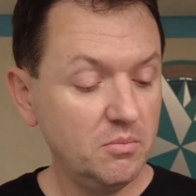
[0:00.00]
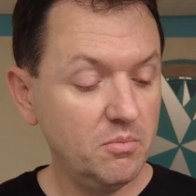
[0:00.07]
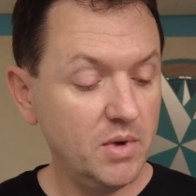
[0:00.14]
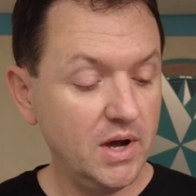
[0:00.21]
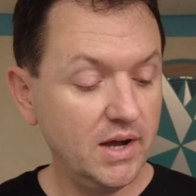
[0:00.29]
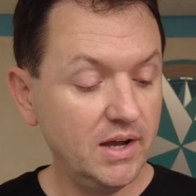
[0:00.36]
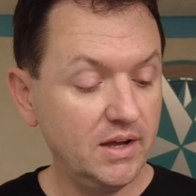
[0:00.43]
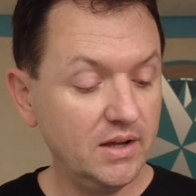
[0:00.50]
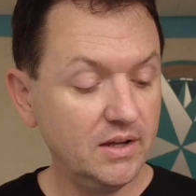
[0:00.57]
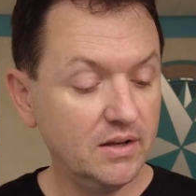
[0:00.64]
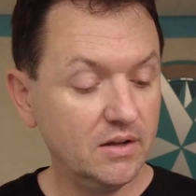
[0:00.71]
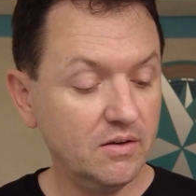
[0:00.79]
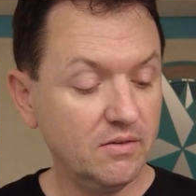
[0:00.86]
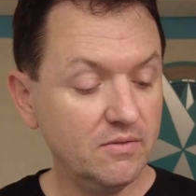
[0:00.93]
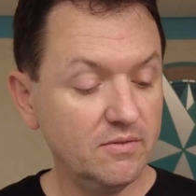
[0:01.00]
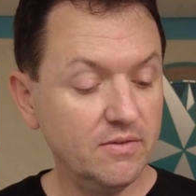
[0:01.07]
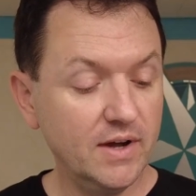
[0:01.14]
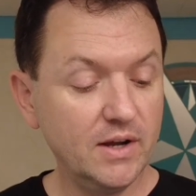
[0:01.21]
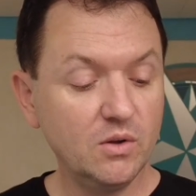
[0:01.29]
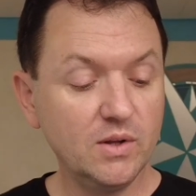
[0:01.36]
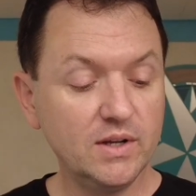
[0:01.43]
by
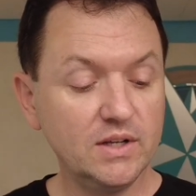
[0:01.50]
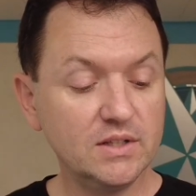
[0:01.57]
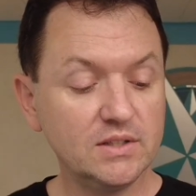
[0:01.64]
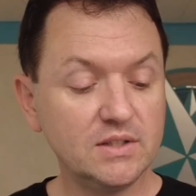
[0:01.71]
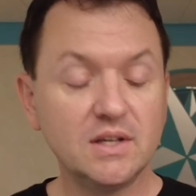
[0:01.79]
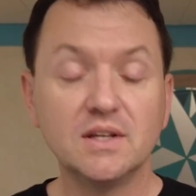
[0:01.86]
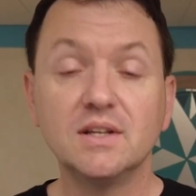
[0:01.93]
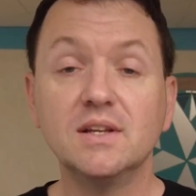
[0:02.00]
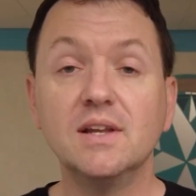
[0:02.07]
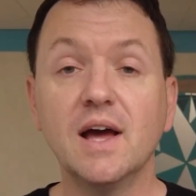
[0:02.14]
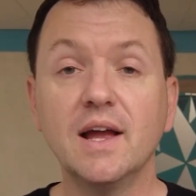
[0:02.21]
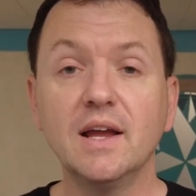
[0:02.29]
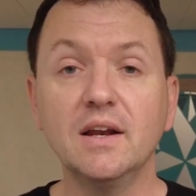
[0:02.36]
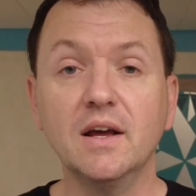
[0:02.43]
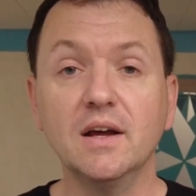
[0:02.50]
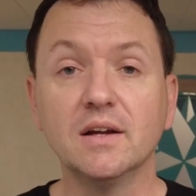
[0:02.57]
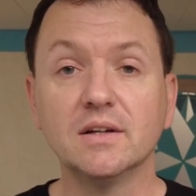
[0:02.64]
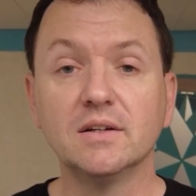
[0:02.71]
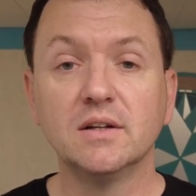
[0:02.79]
violinist Diana.